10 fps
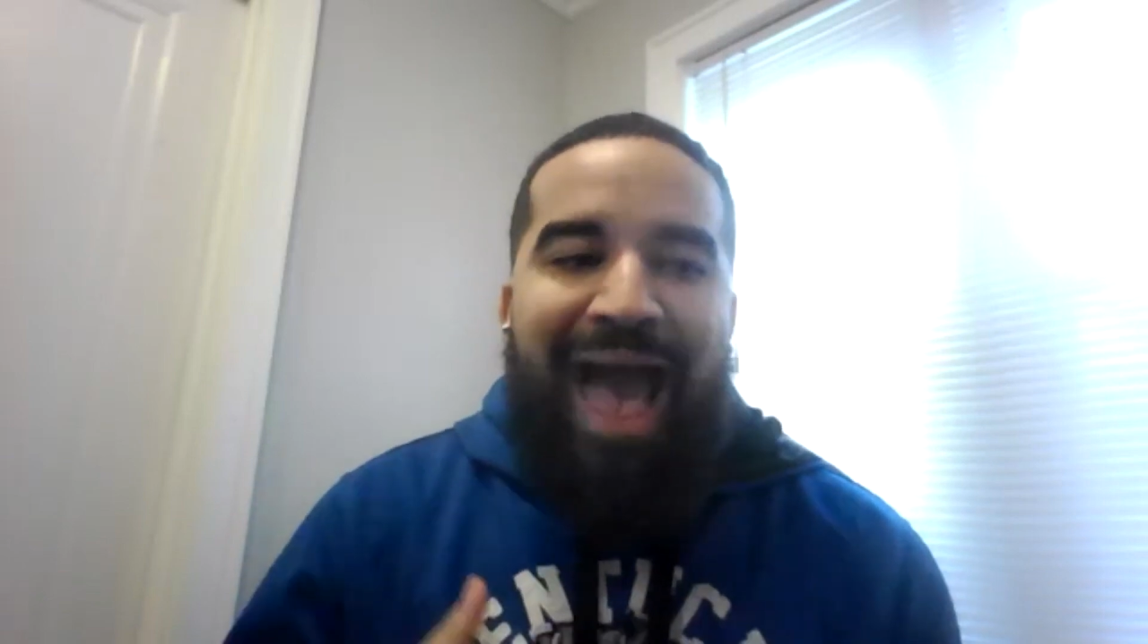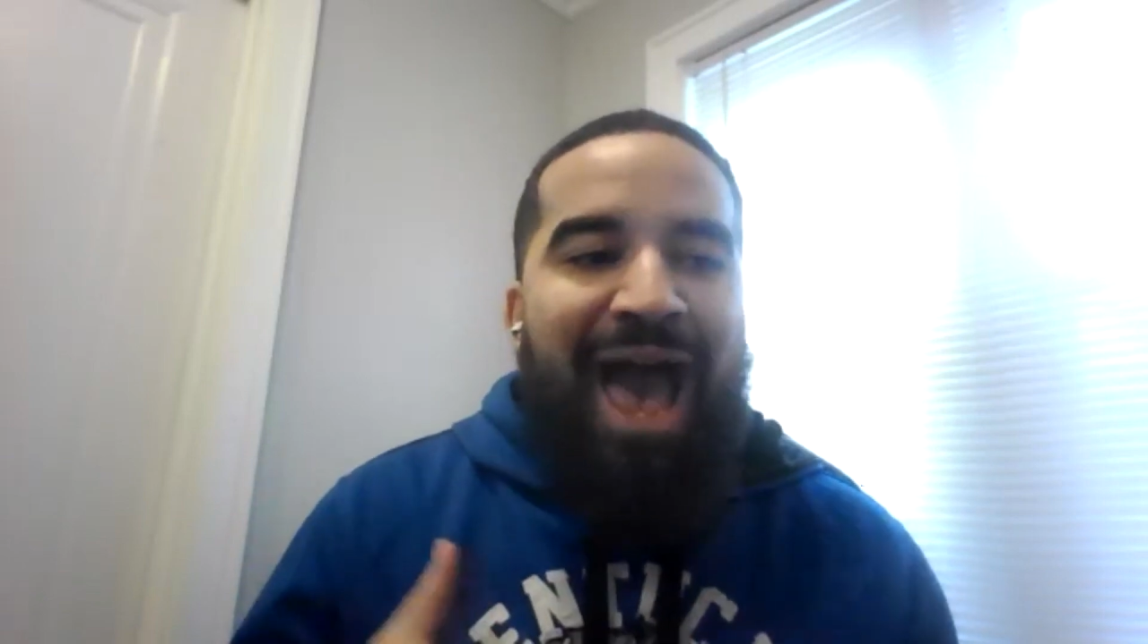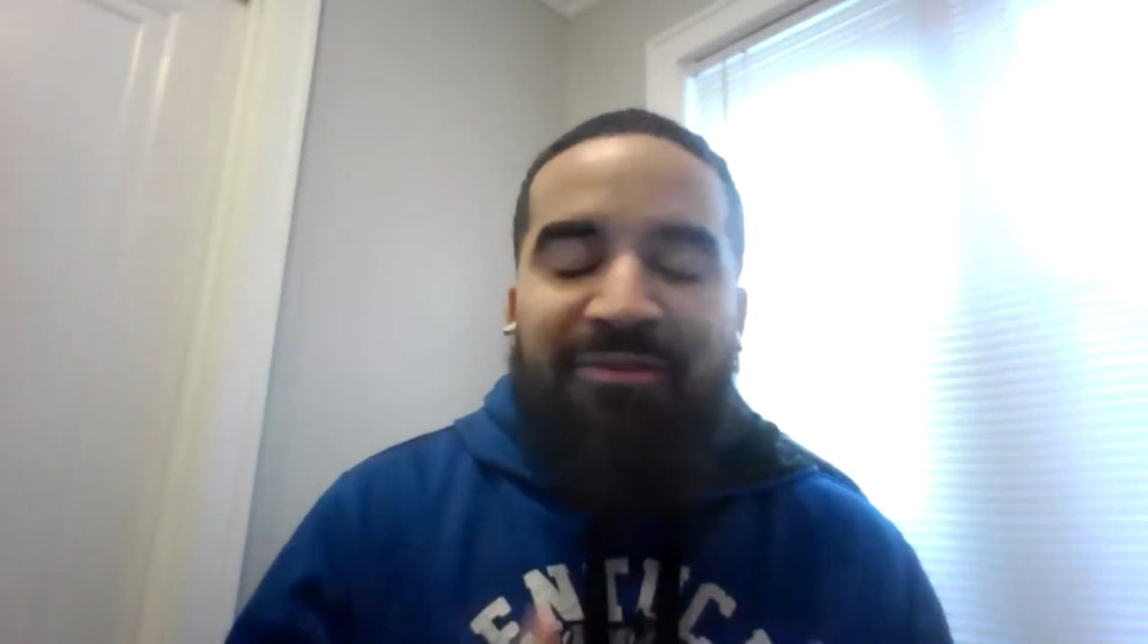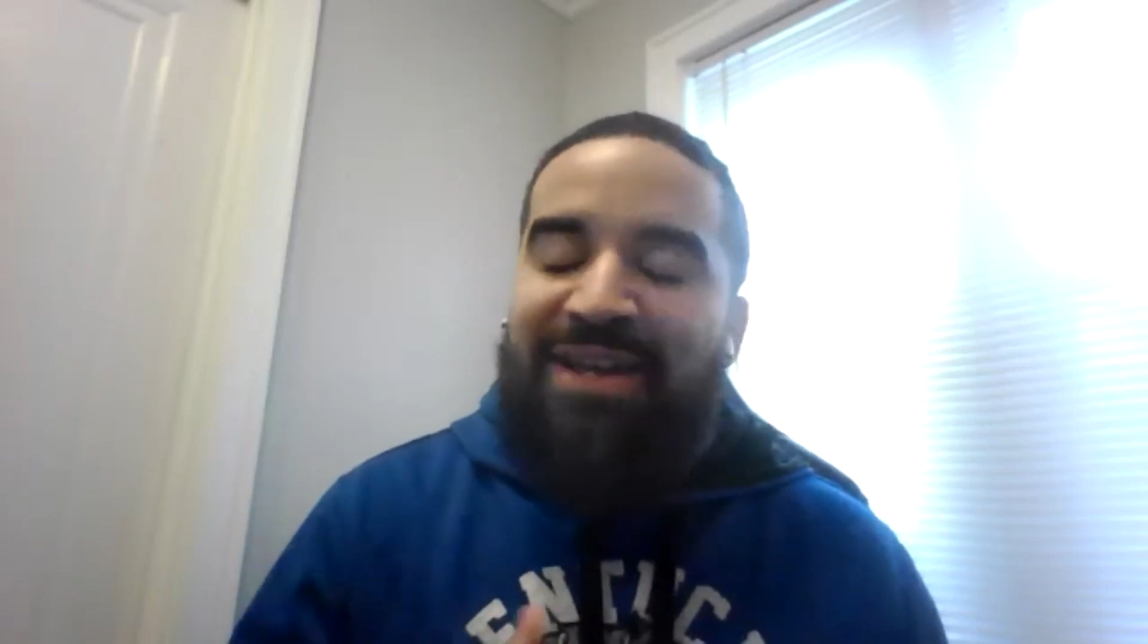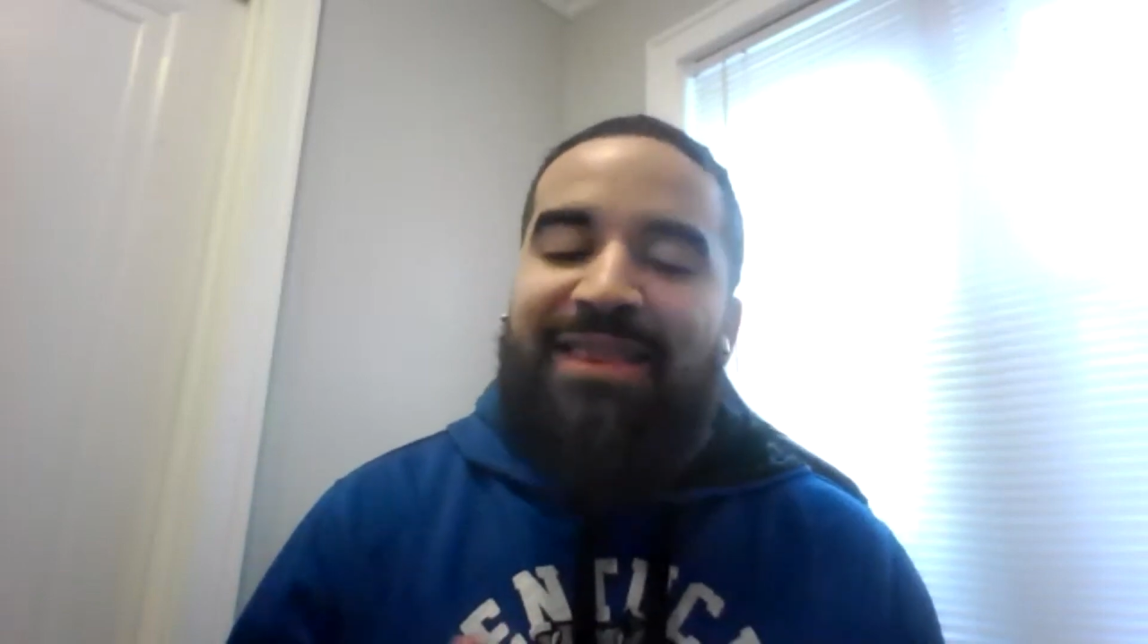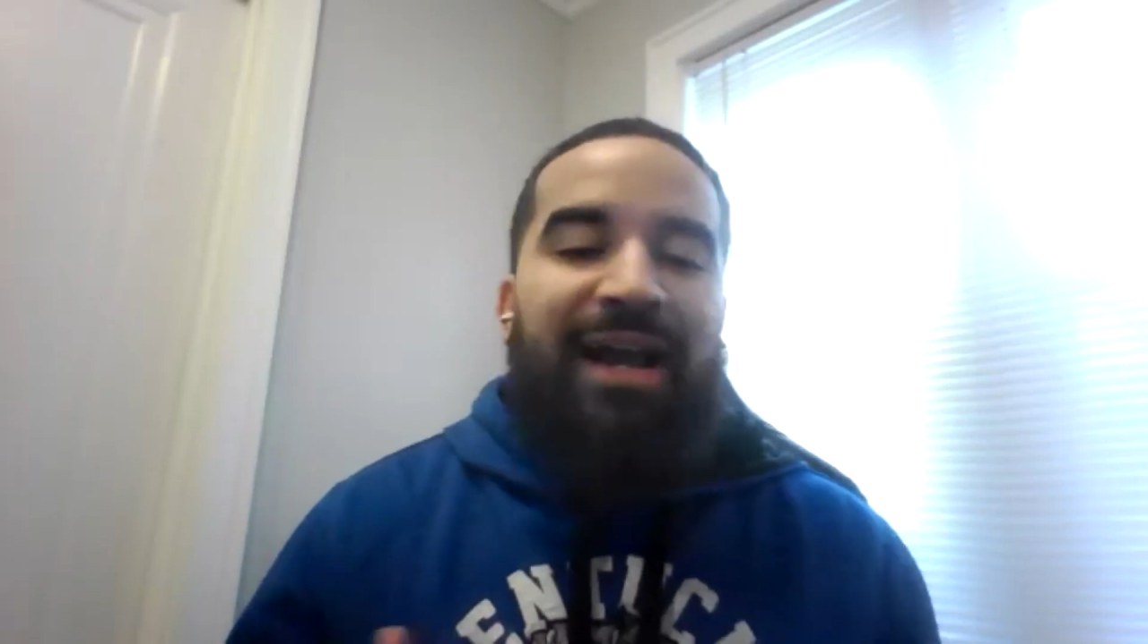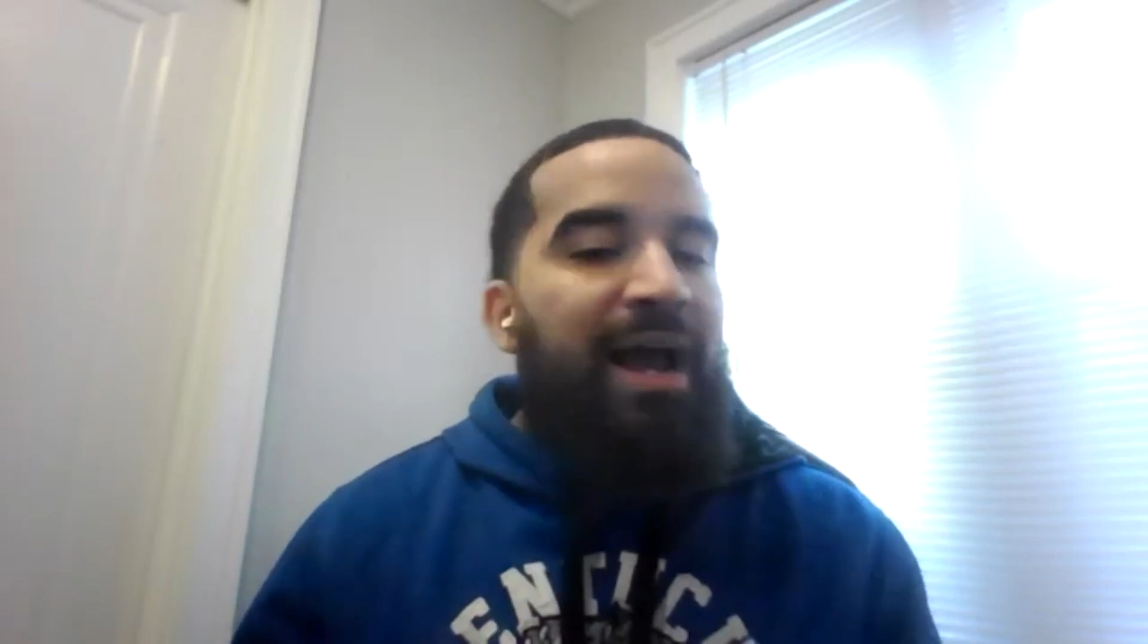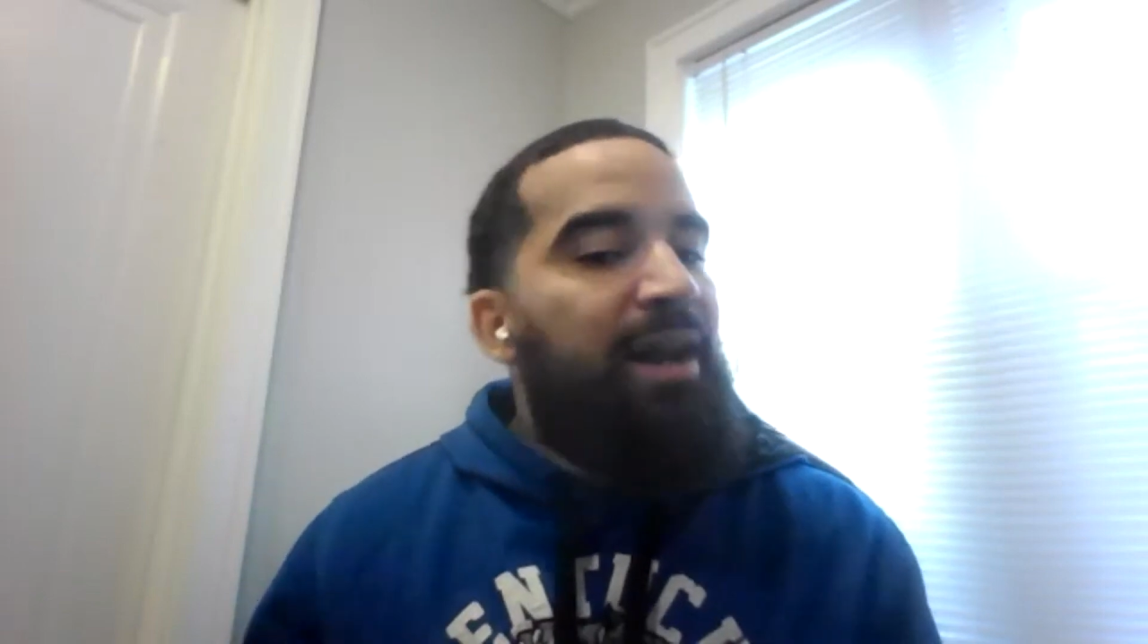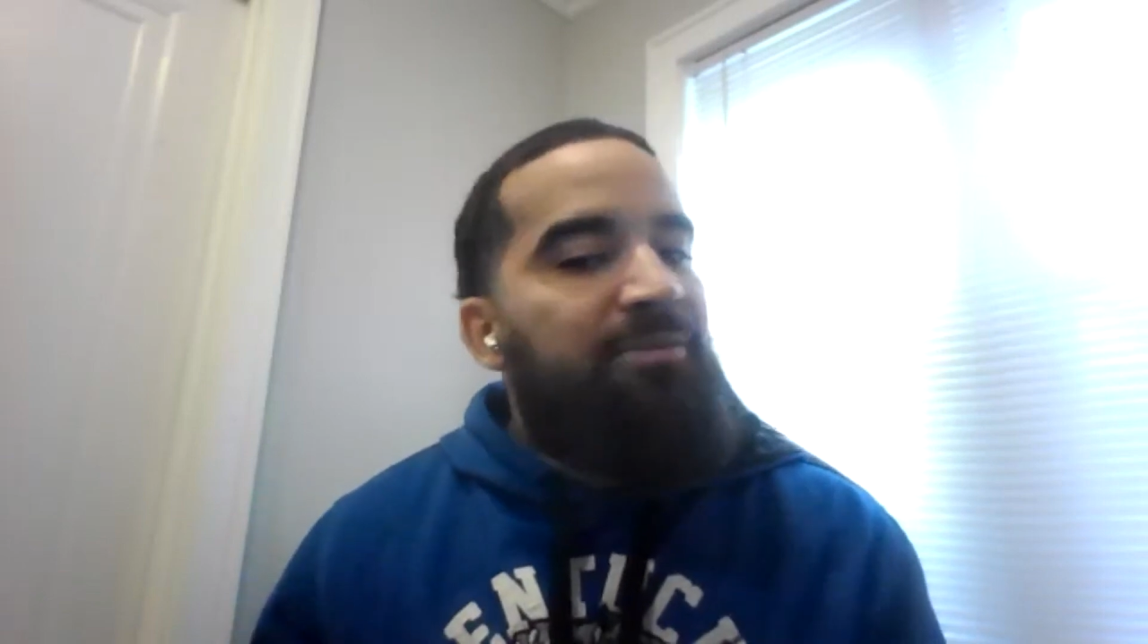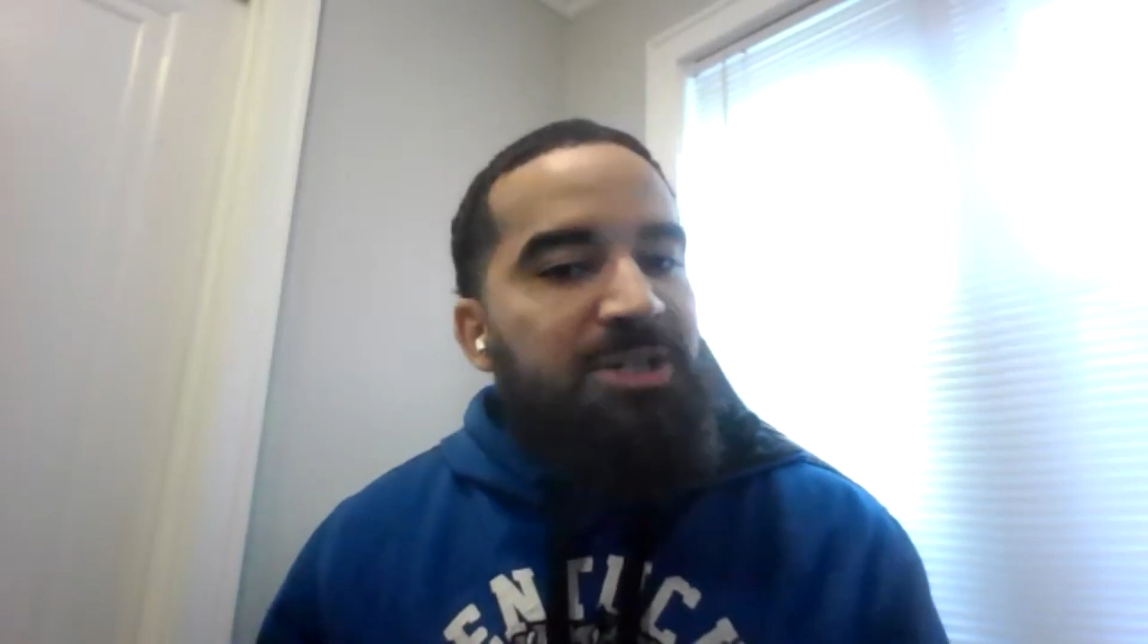having that kind of